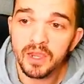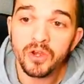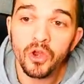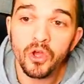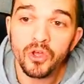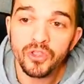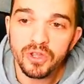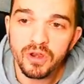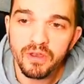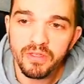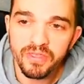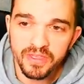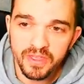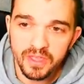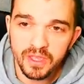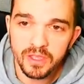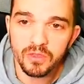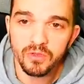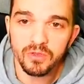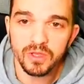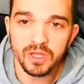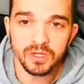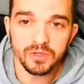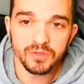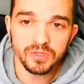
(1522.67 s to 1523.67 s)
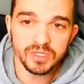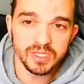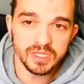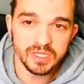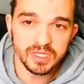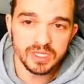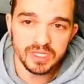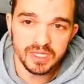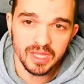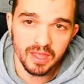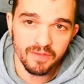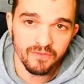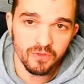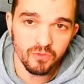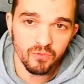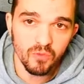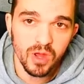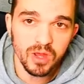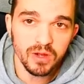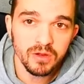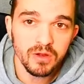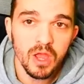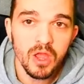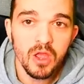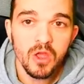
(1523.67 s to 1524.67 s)
Another thing you can use since level
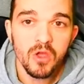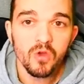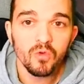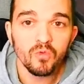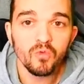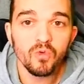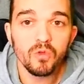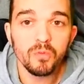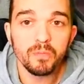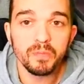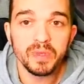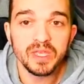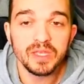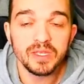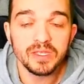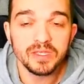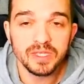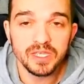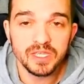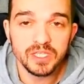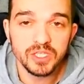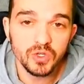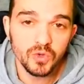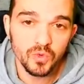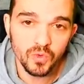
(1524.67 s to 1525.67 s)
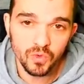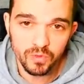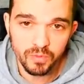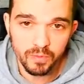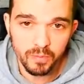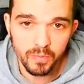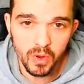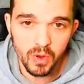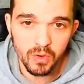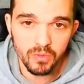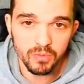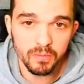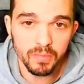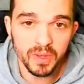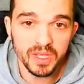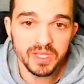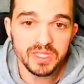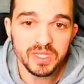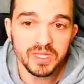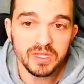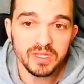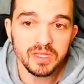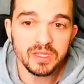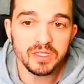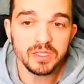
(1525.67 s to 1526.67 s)
1 will be this crude bow.
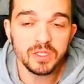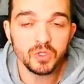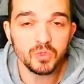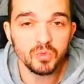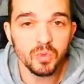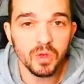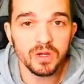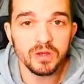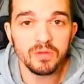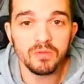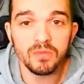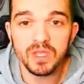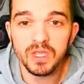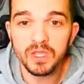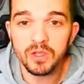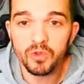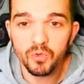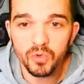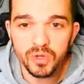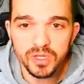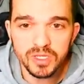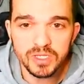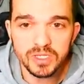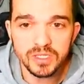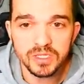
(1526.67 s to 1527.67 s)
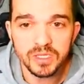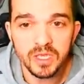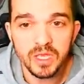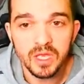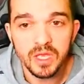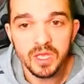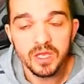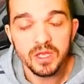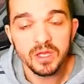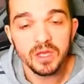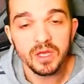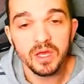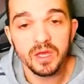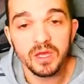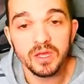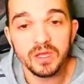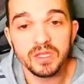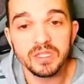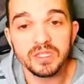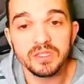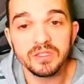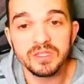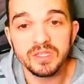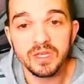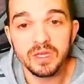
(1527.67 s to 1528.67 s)
Basically this one will increase
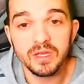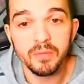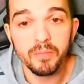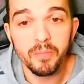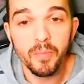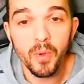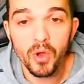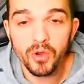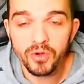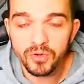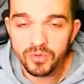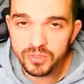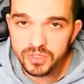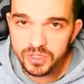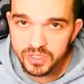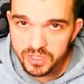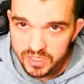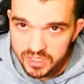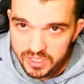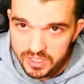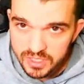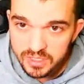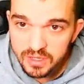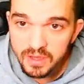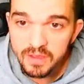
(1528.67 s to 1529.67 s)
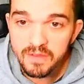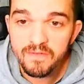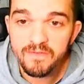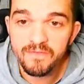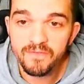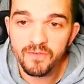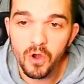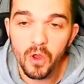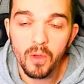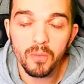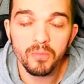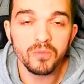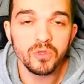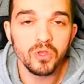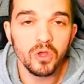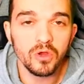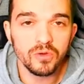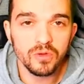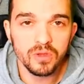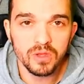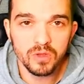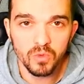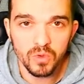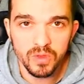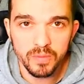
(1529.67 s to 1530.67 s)
the bonuses from
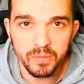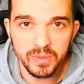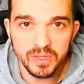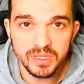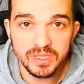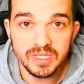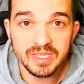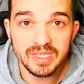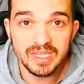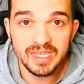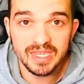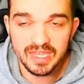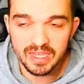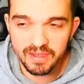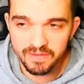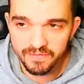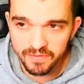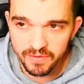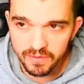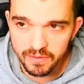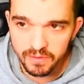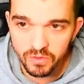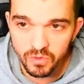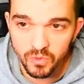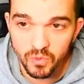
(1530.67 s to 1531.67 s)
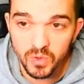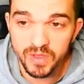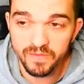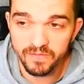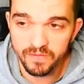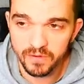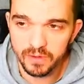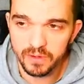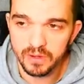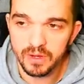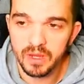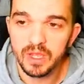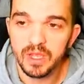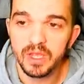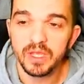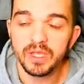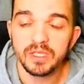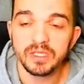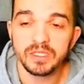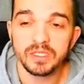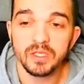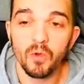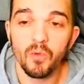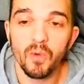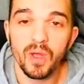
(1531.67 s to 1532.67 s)
your equipped quiver.
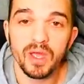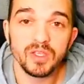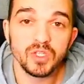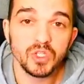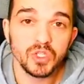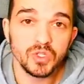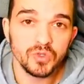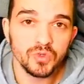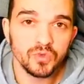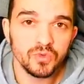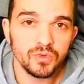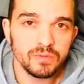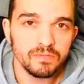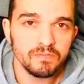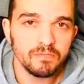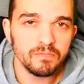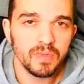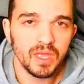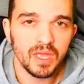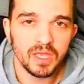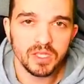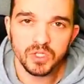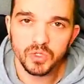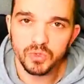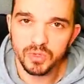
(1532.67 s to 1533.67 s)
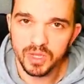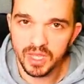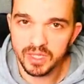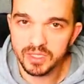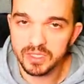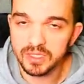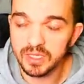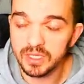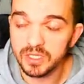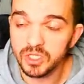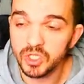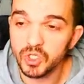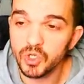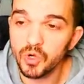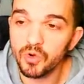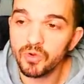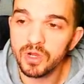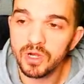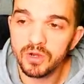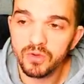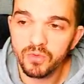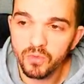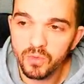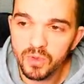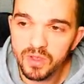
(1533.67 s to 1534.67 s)
So as soon as you get a
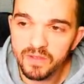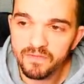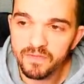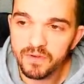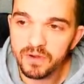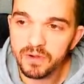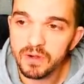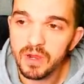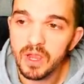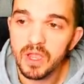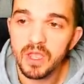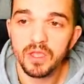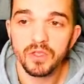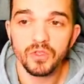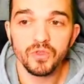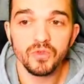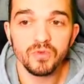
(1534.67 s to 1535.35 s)
stronger quiver,